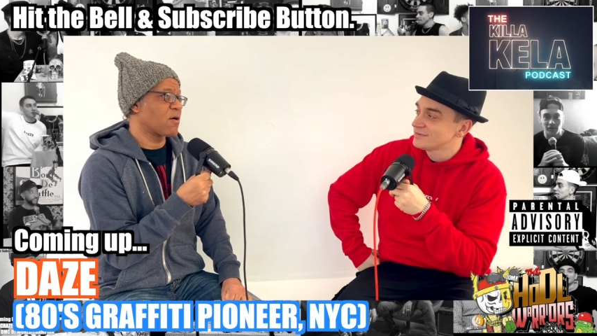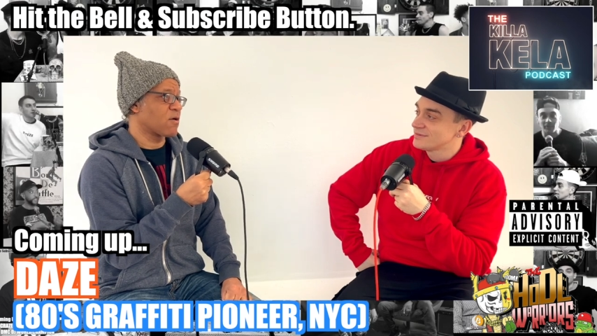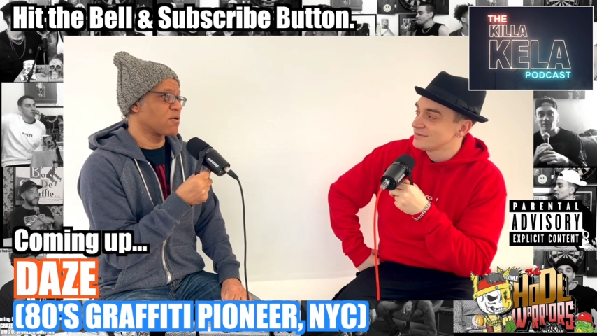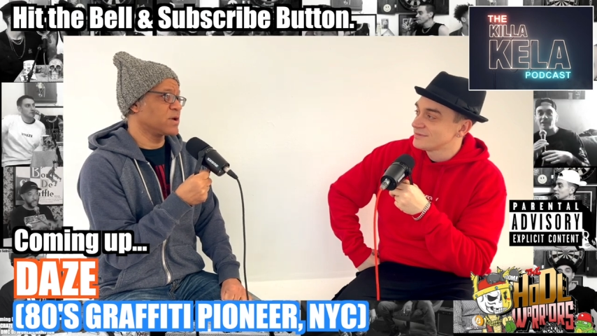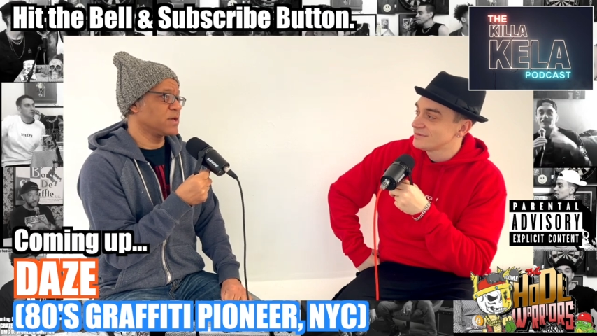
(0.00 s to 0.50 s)

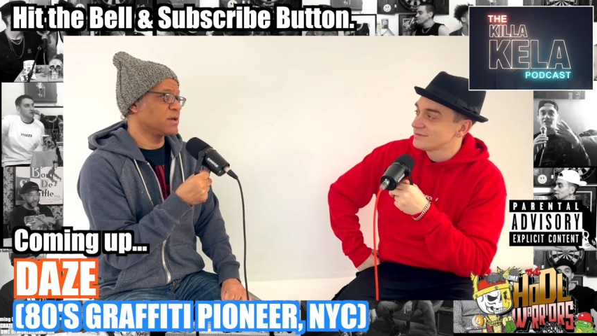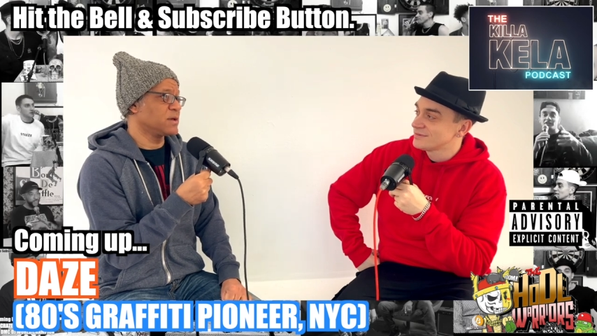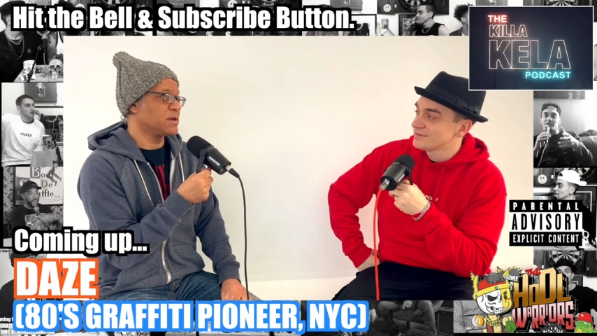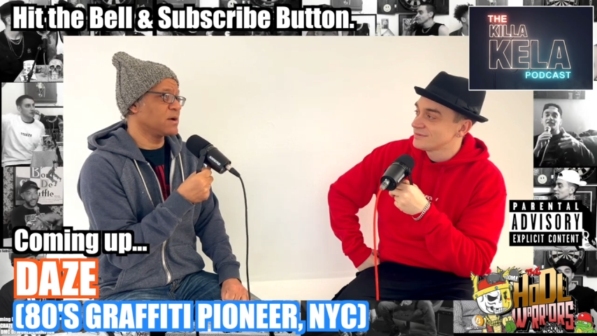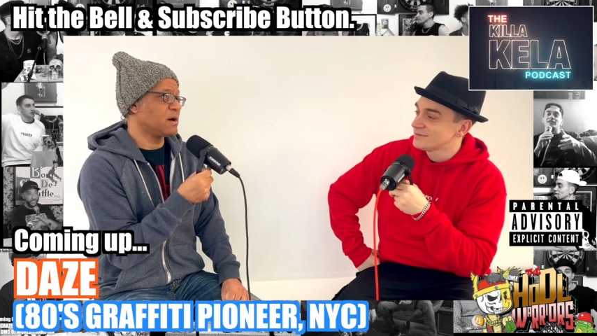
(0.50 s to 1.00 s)

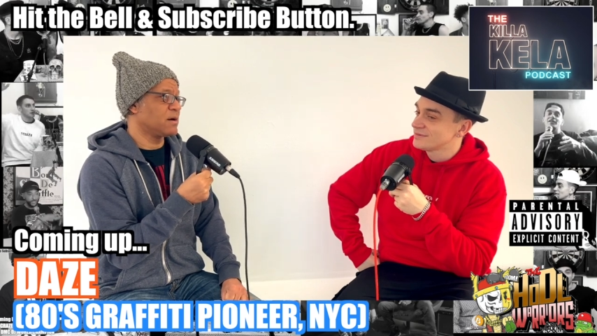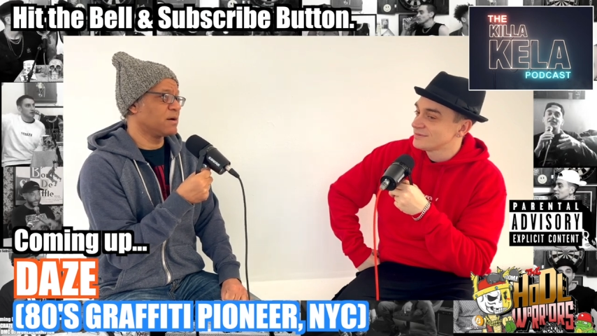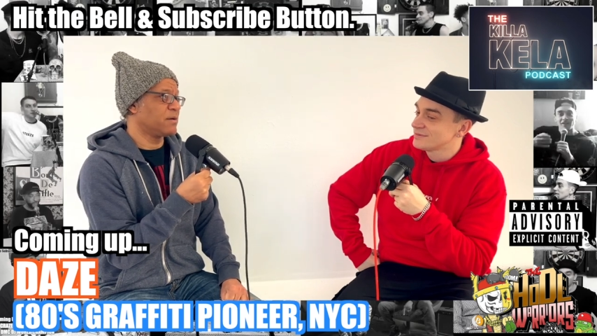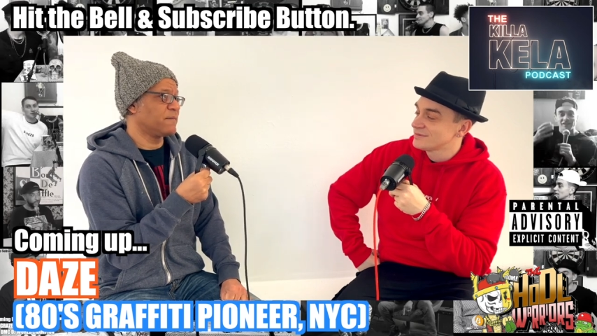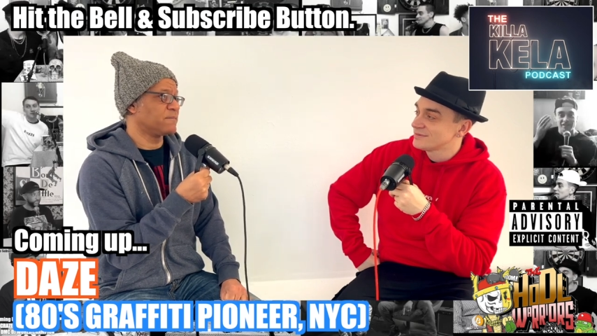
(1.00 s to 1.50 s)
Speaker 1: Ernie,
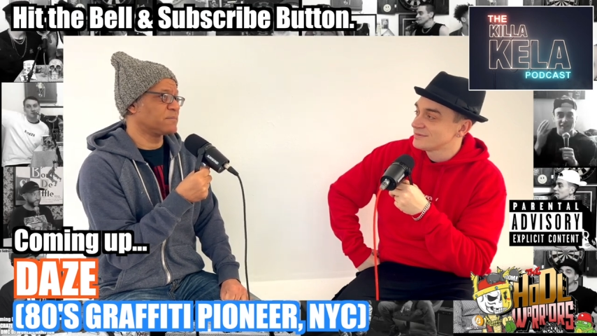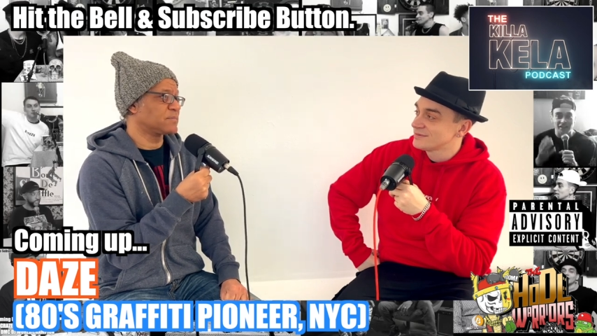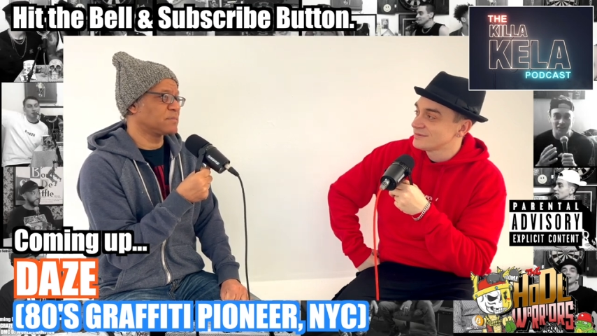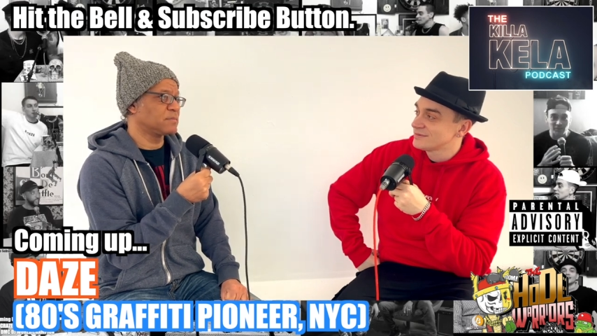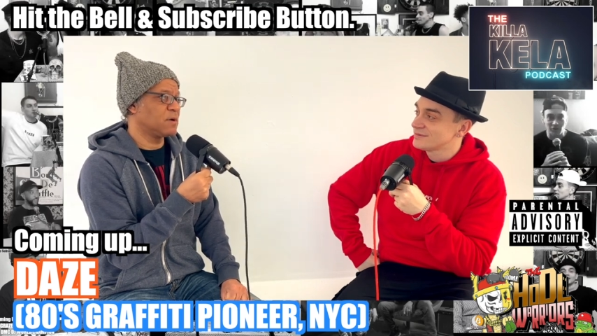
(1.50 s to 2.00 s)

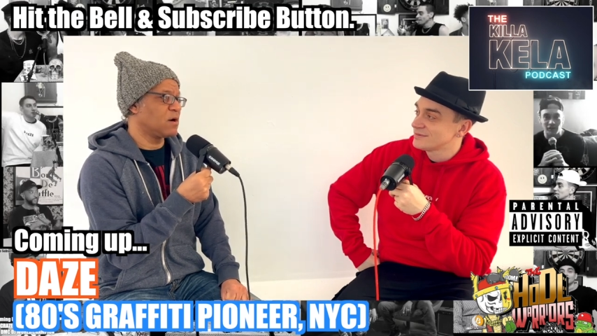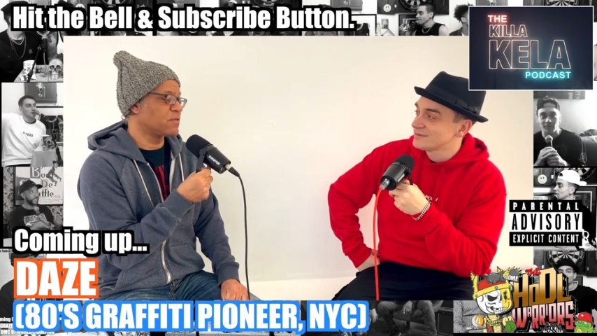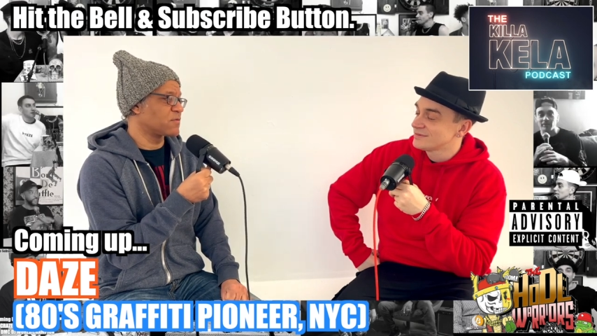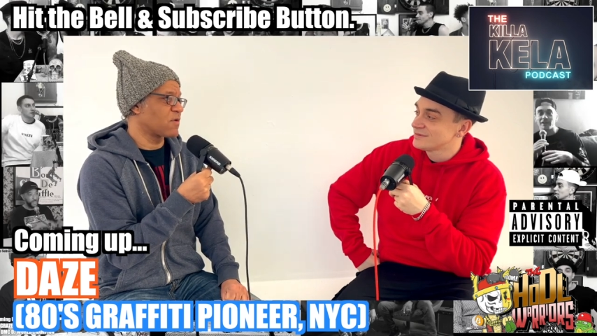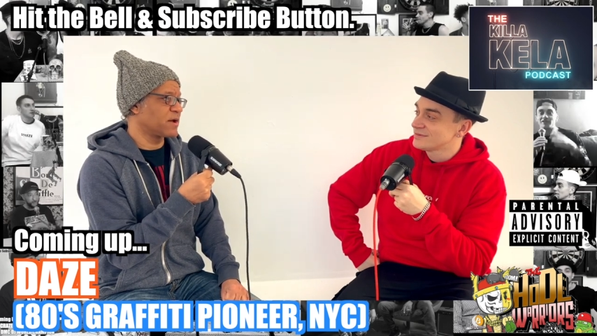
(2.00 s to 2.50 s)

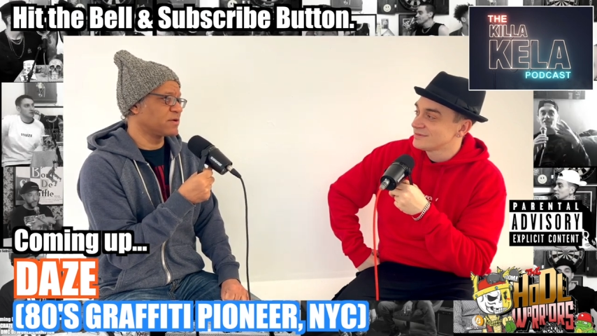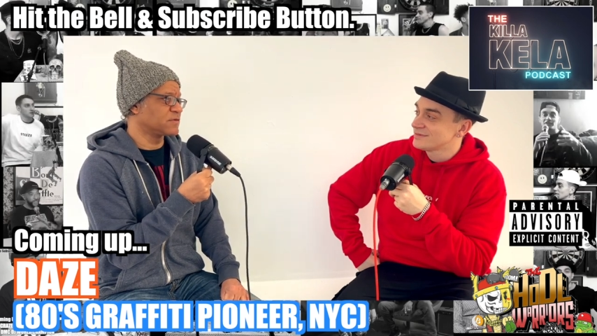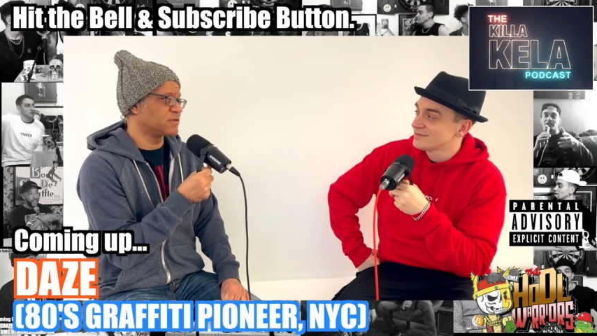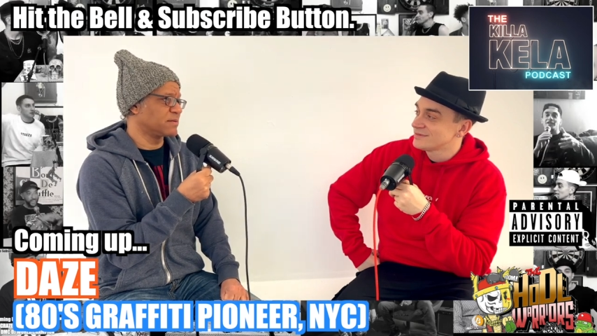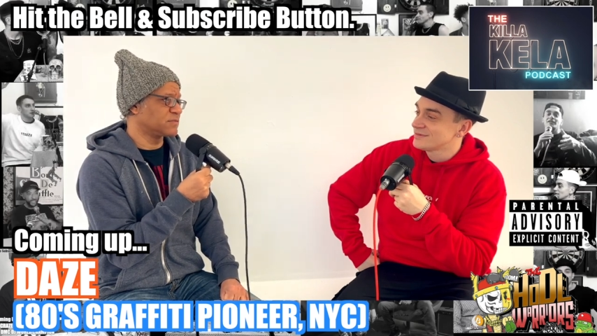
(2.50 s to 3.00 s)
other
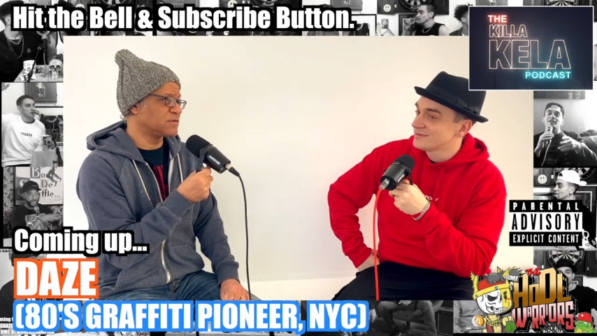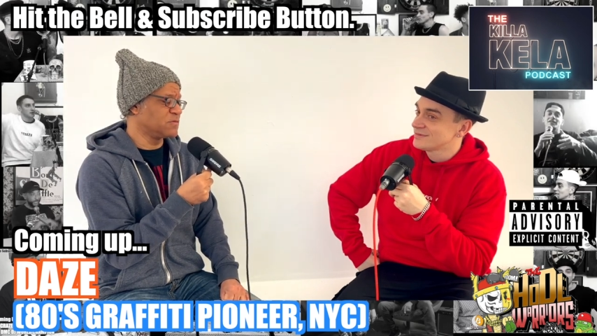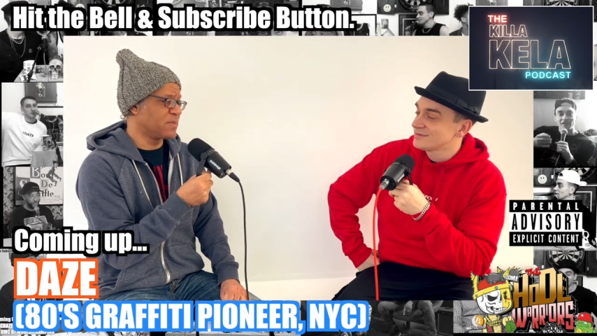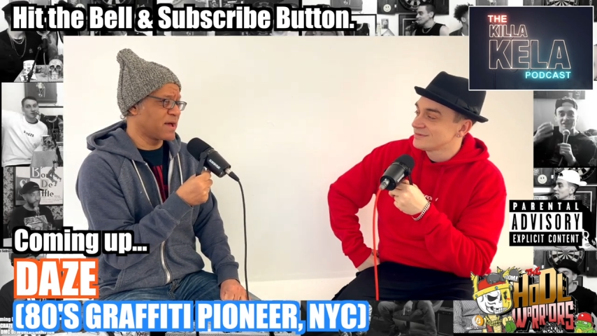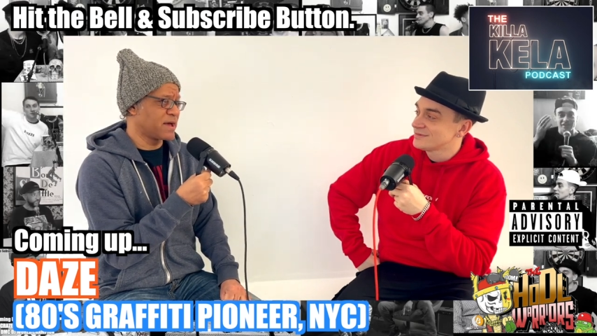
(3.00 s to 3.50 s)
writers named
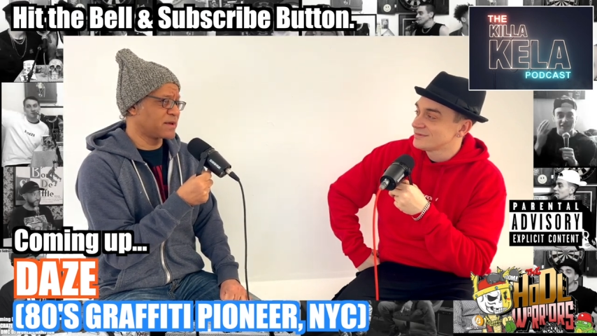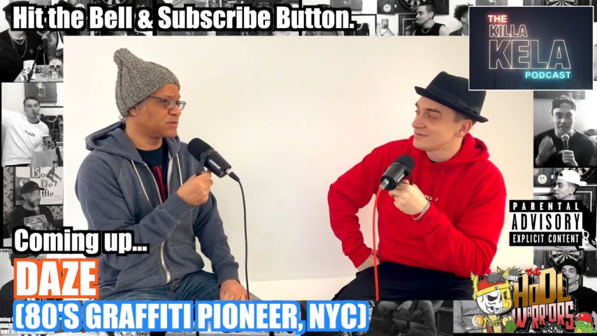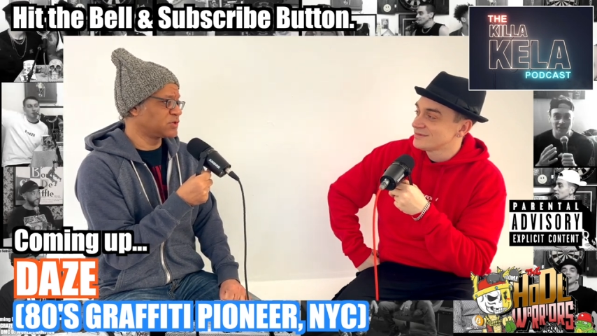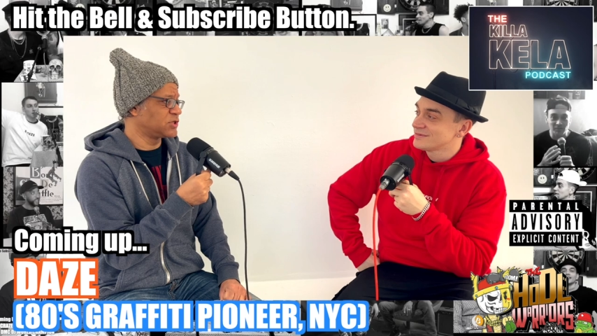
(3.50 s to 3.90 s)
Too Mad,